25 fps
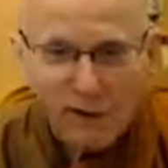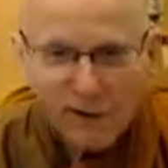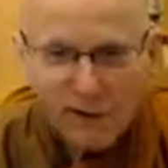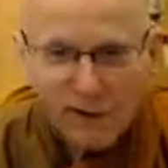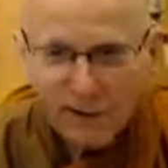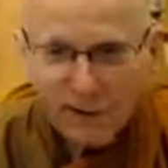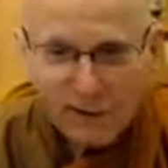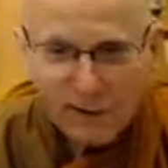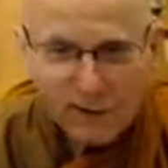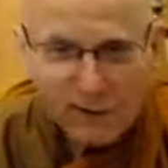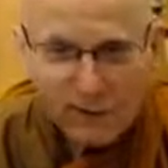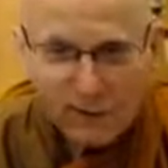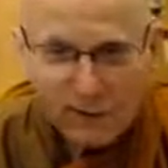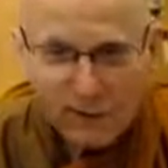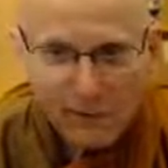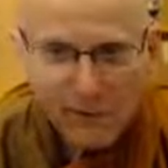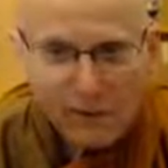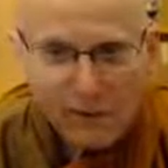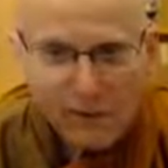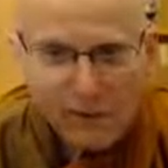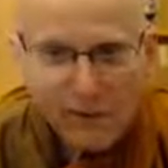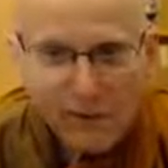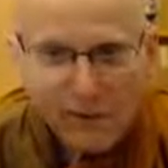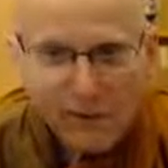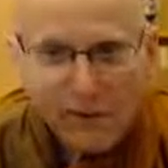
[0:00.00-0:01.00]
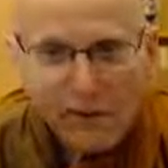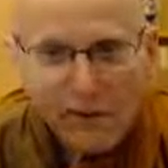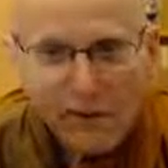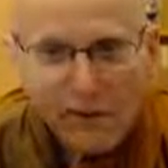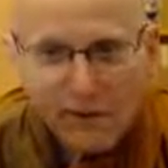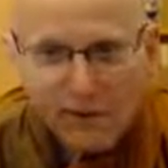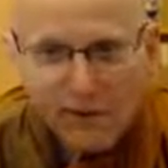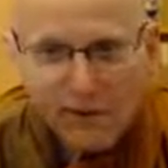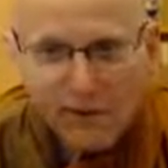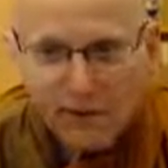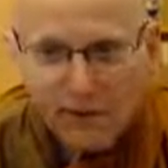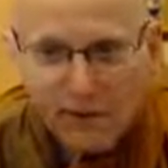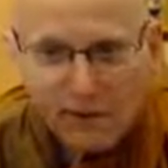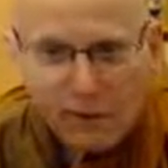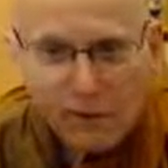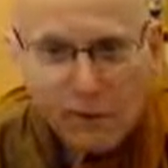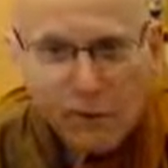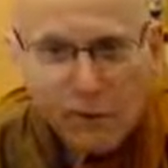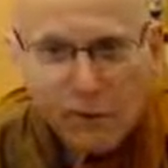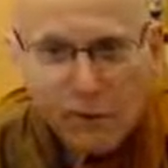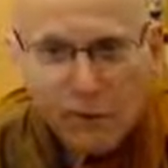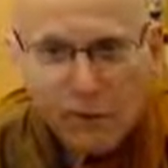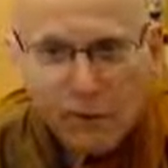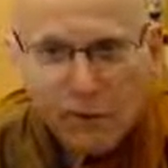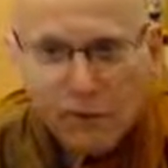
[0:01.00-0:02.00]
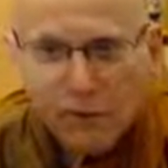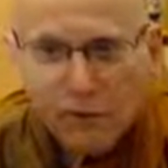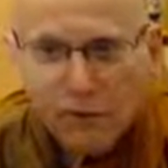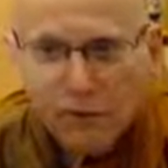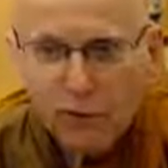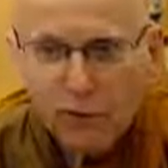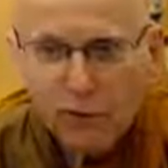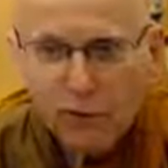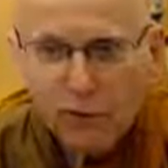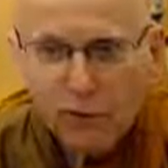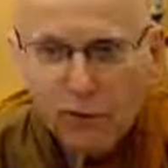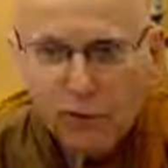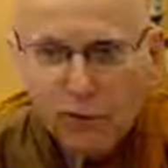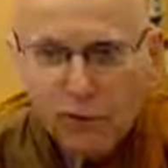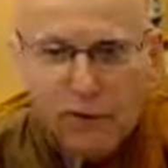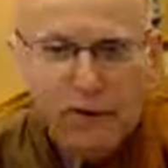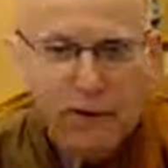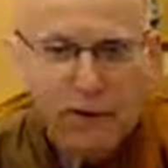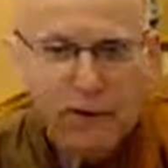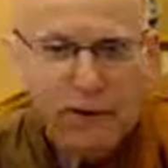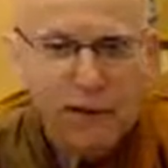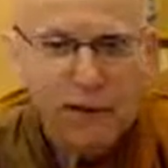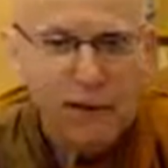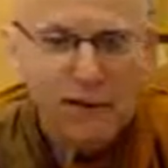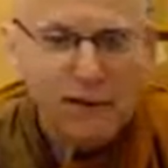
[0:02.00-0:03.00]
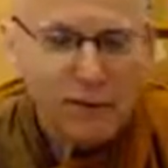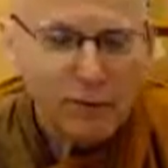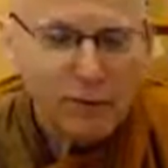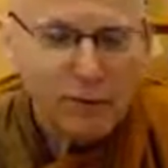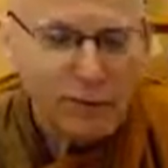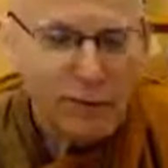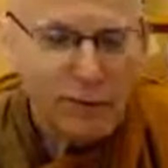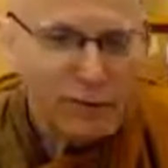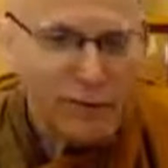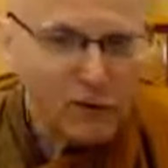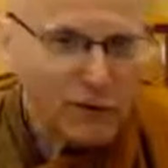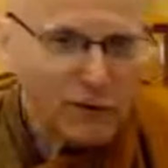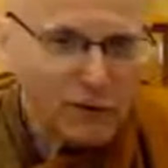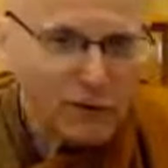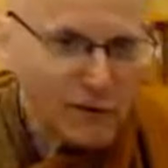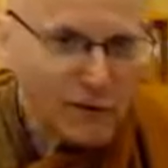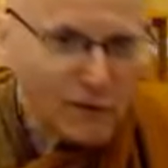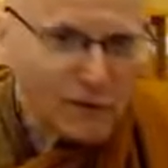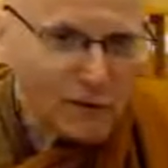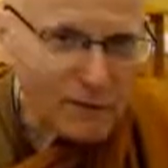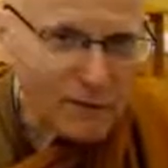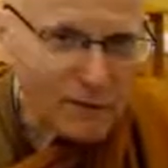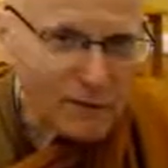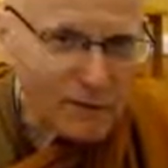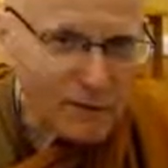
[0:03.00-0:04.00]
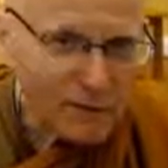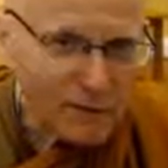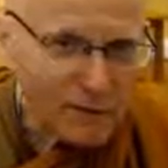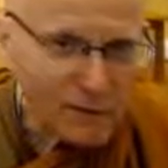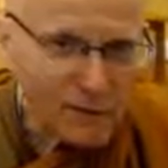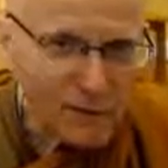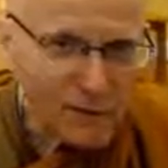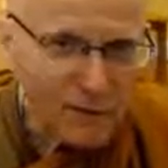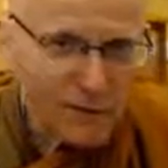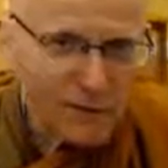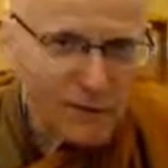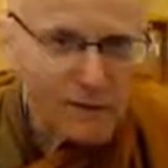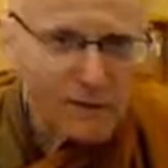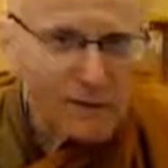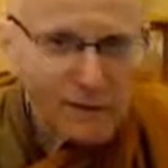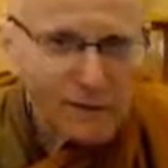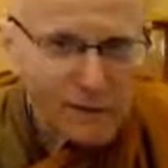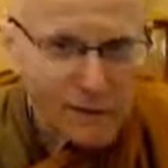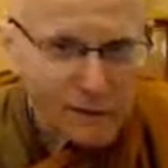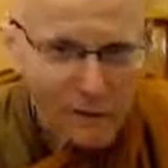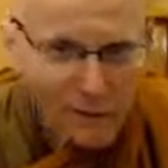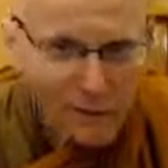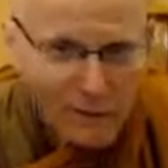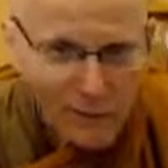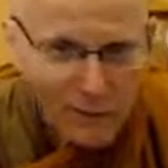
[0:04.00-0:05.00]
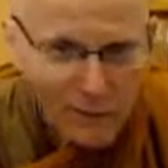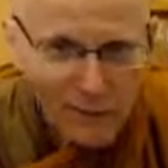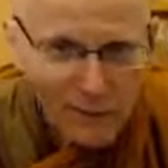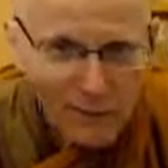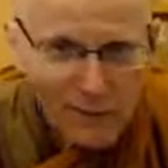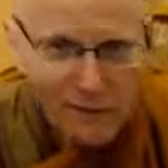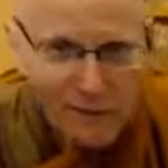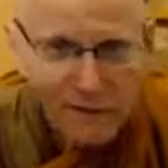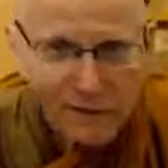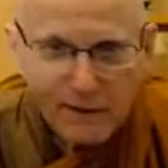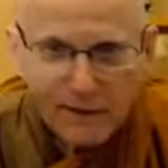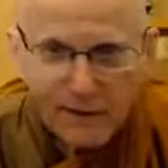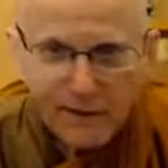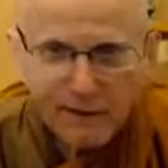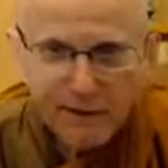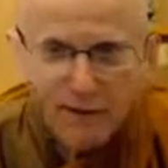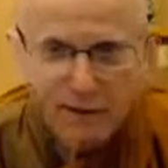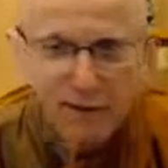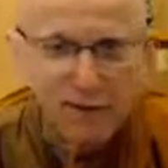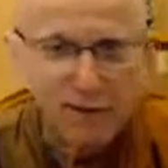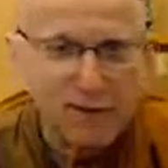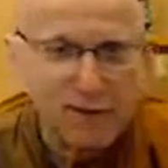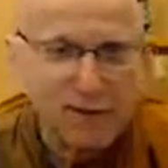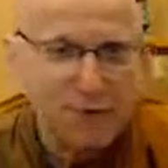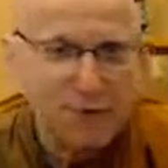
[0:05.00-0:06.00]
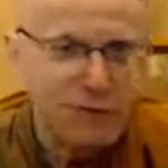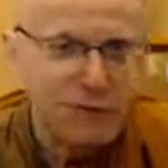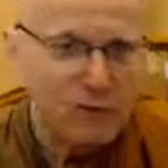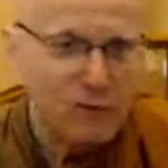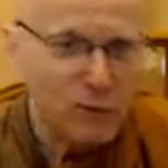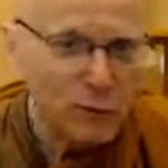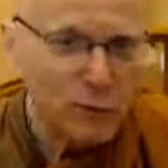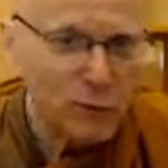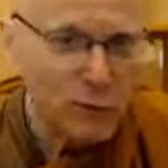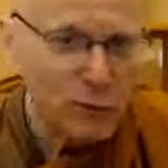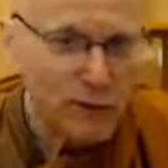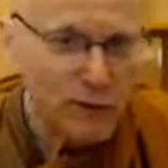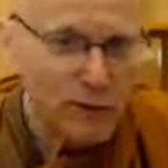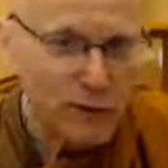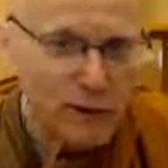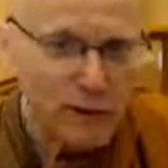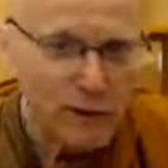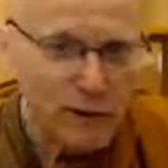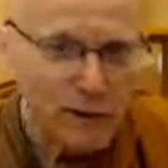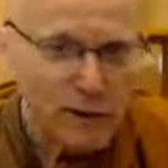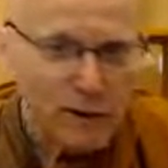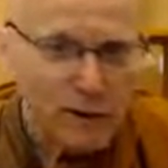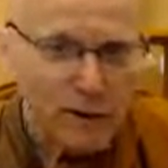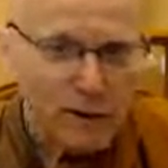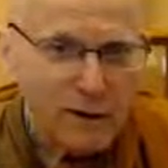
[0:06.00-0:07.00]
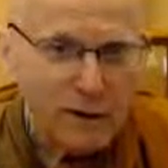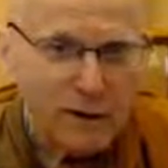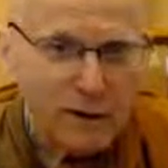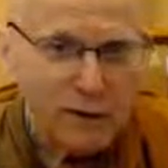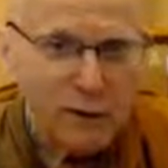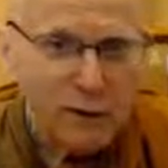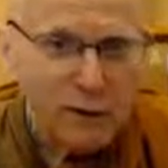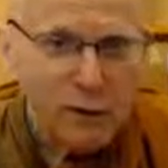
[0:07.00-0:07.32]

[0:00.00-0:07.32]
So this is important too. And as I mentioned in my Dhamma Desana this morning, you